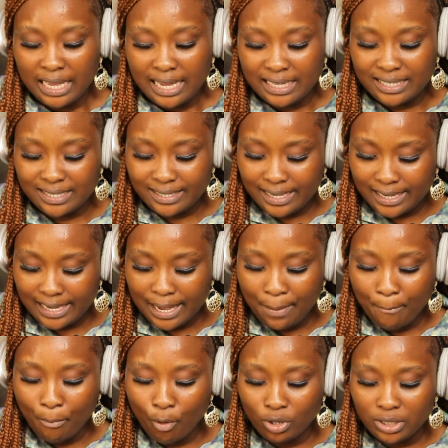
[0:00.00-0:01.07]

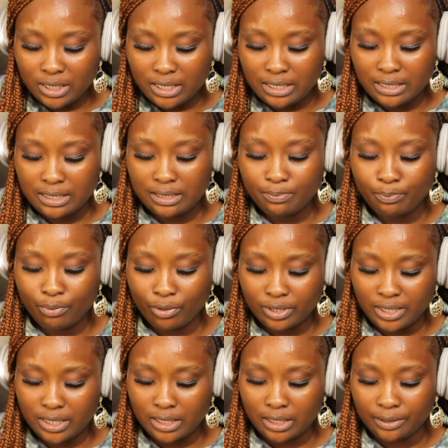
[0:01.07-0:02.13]
seeking both
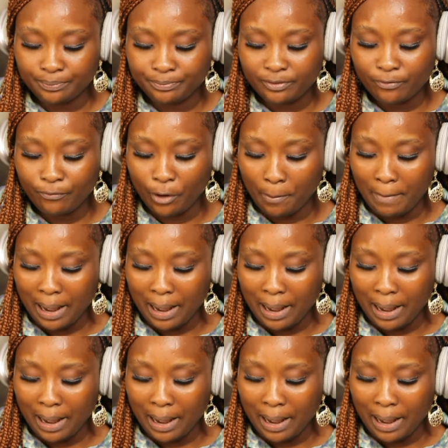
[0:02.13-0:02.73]
boasting from